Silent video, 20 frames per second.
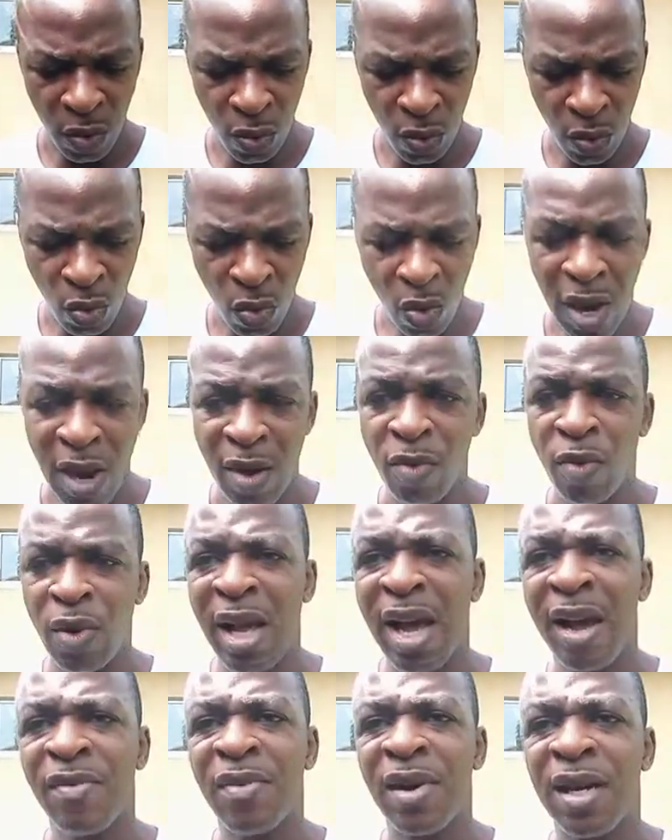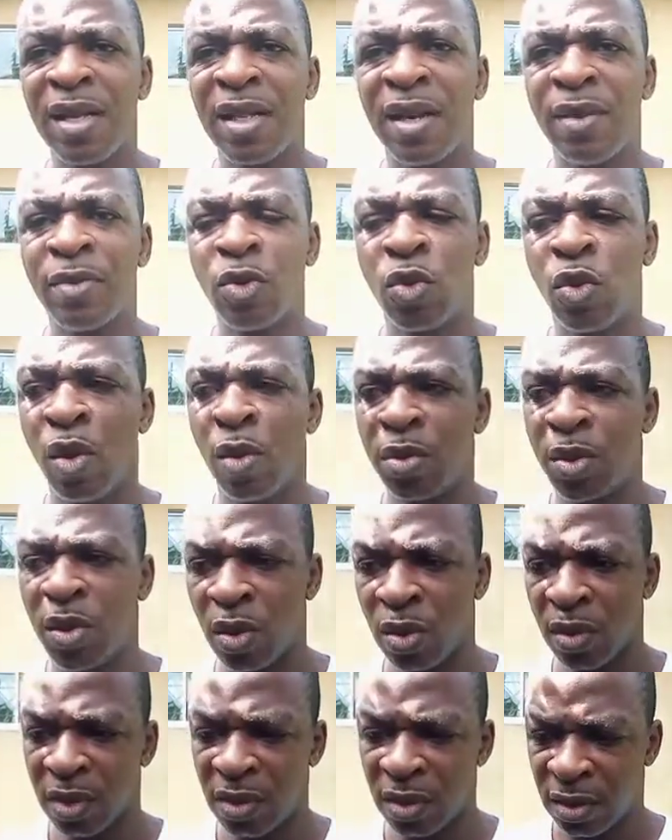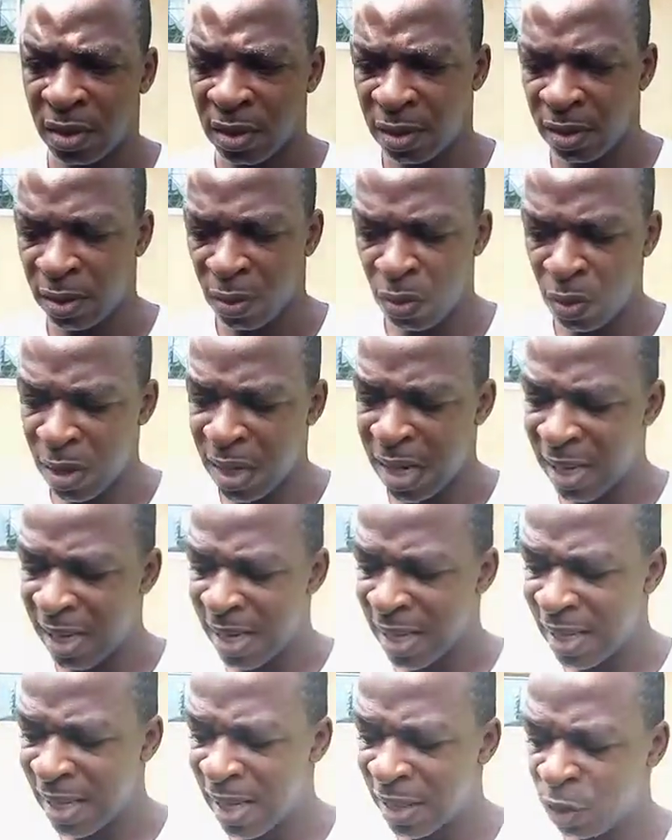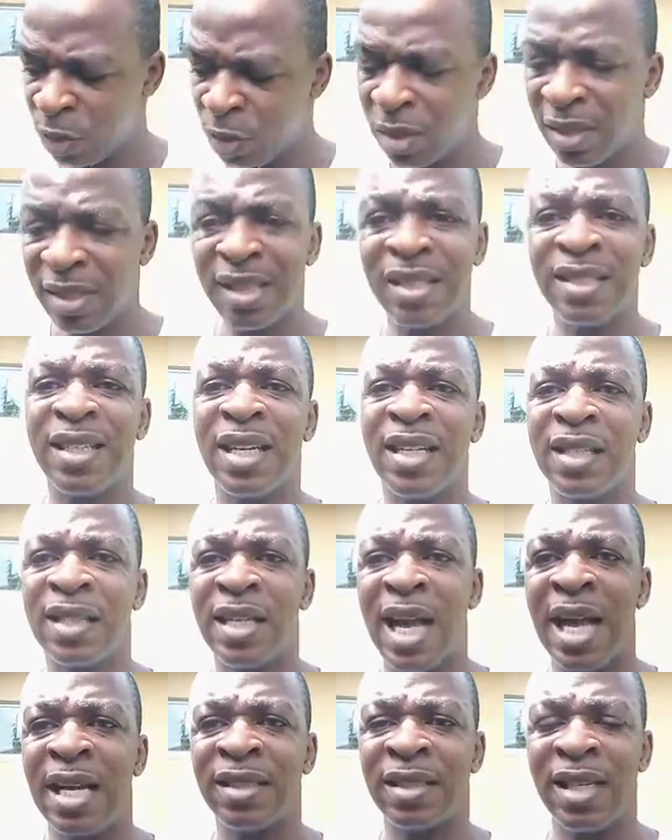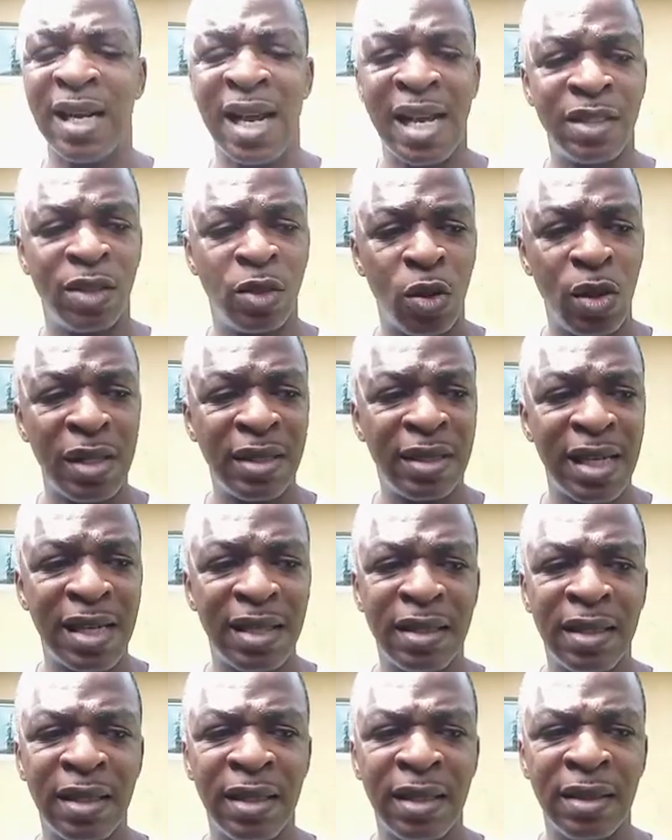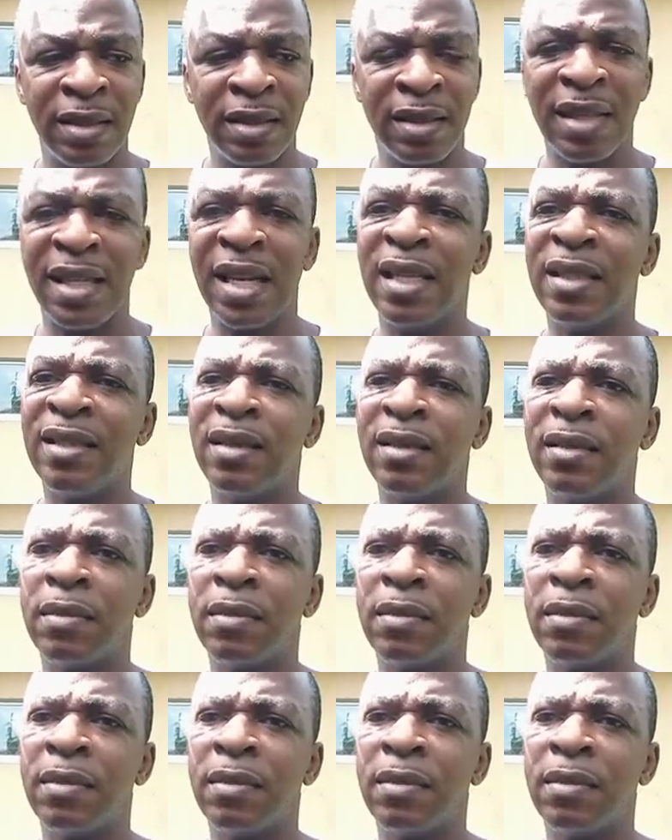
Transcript: We have either of two options. We can either treat this as an isolated incident.